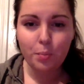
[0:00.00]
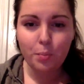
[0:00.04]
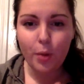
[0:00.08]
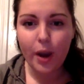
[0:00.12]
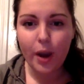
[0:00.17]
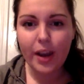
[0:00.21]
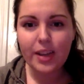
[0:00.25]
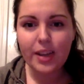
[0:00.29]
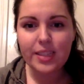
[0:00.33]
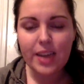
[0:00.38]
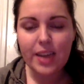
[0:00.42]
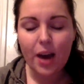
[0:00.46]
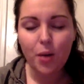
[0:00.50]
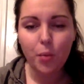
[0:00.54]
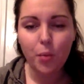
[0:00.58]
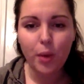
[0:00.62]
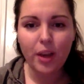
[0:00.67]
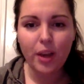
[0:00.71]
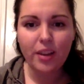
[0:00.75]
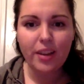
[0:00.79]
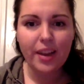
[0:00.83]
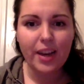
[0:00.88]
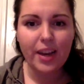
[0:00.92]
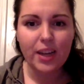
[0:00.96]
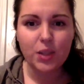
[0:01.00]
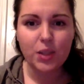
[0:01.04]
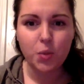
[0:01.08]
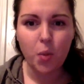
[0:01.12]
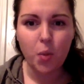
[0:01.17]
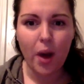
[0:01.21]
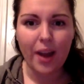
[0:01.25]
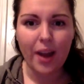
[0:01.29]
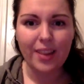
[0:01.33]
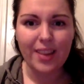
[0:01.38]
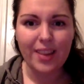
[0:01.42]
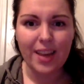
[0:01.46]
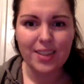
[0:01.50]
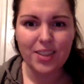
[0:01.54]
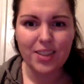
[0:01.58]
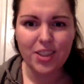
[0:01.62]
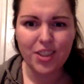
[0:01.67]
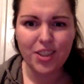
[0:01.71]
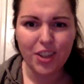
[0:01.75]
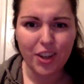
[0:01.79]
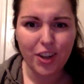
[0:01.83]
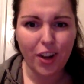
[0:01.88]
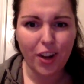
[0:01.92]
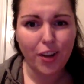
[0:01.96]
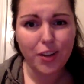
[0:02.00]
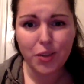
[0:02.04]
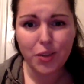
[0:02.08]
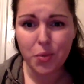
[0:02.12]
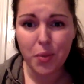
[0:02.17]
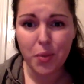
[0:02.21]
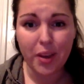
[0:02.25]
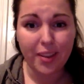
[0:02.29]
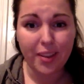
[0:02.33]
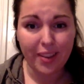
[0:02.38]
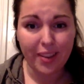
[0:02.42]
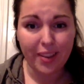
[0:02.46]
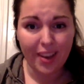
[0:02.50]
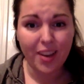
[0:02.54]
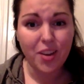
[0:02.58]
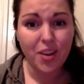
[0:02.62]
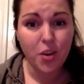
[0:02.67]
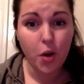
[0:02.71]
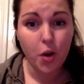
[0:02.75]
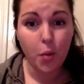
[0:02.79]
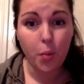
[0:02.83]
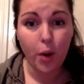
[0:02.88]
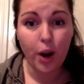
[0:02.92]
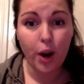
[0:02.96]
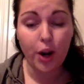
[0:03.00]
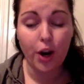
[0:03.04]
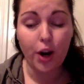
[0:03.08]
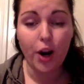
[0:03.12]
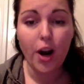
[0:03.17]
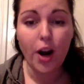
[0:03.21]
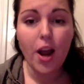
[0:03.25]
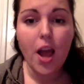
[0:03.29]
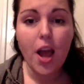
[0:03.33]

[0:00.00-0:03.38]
Break it down weekly, and it's what? Less than $30 a week. Like, no brainer.